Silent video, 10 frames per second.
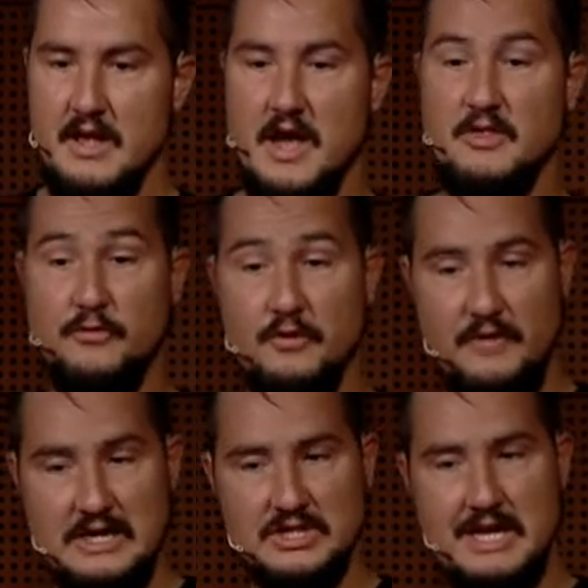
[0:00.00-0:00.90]
And the foreign
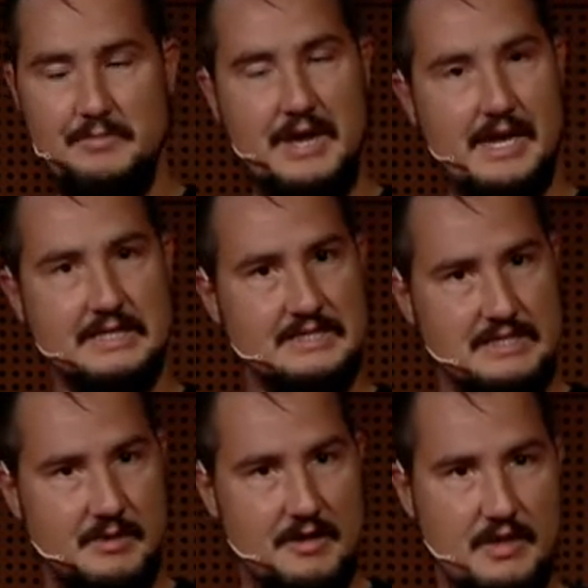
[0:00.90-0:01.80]
function API does a
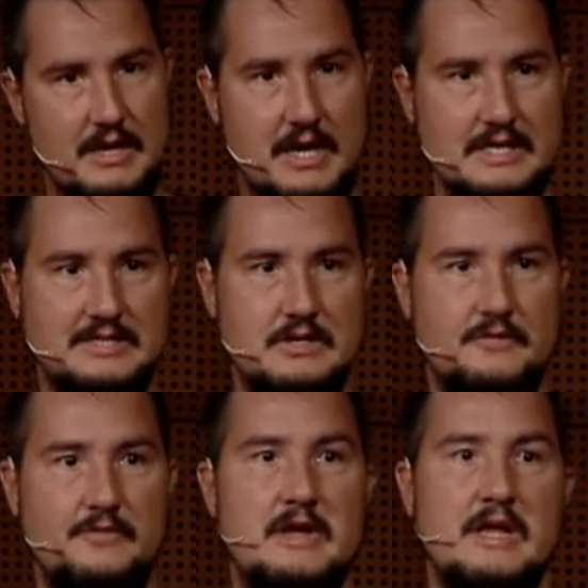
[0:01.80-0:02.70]
similar thing. Like, instead
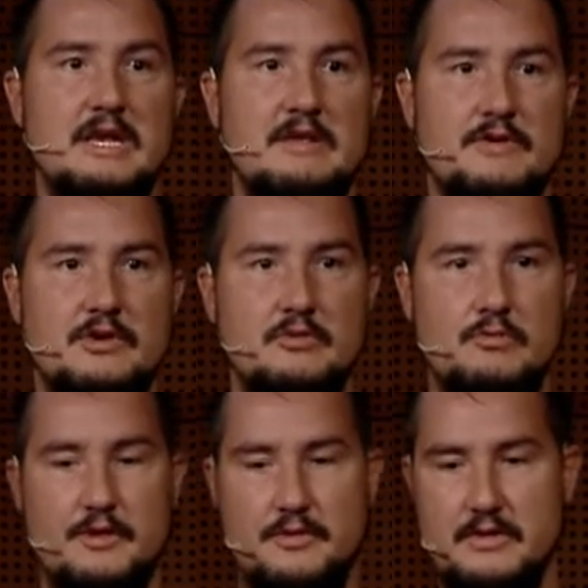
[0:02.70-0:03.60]
of leaving you
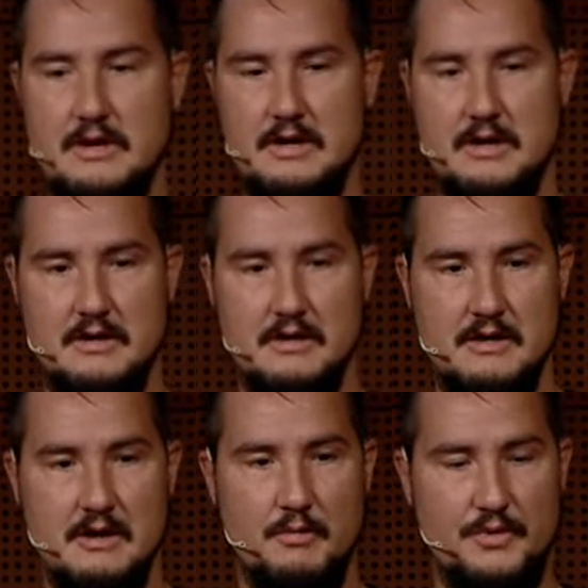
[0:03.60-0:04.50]
with an
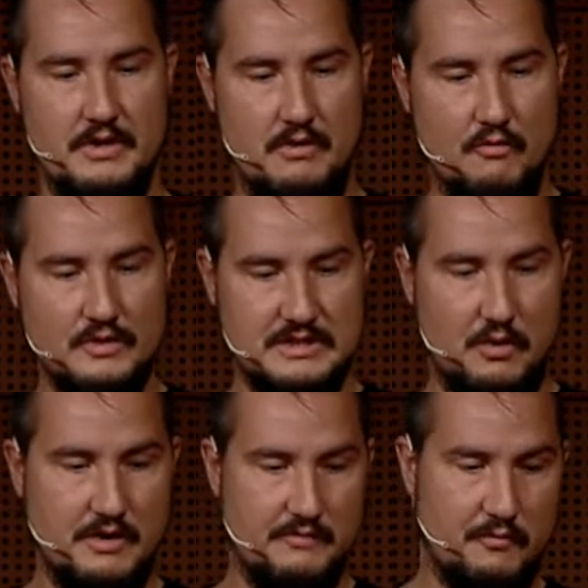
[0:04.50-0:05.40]

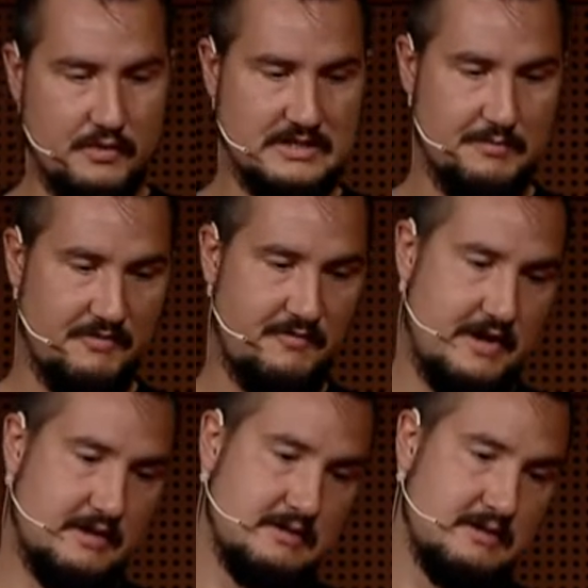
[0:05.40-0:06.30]
overly
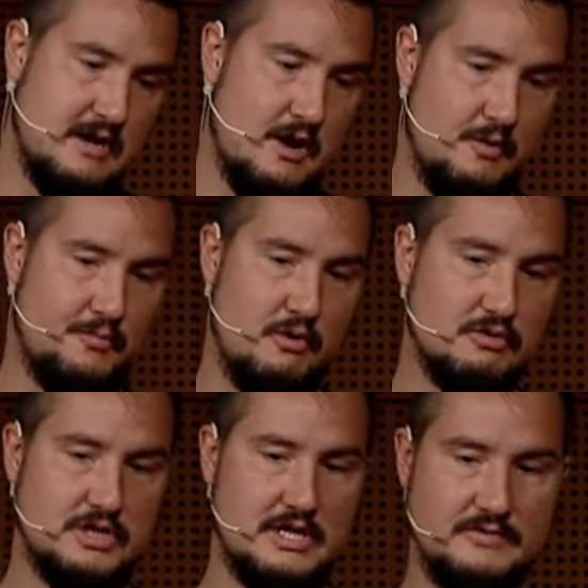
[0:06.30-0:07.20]
simplified
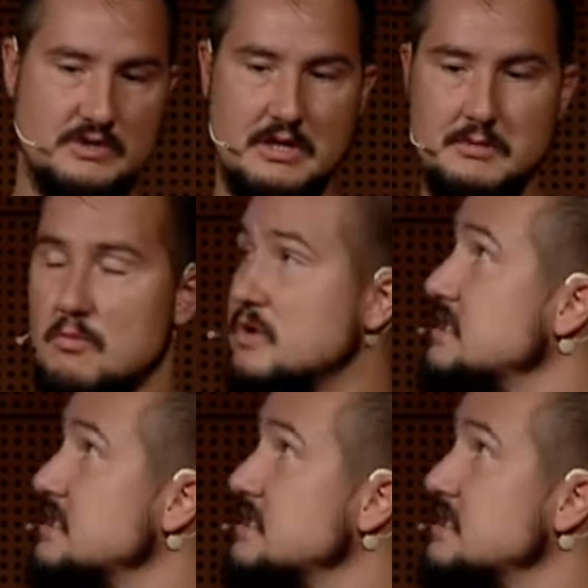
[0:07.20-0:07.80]
approach, it gives you a little bit more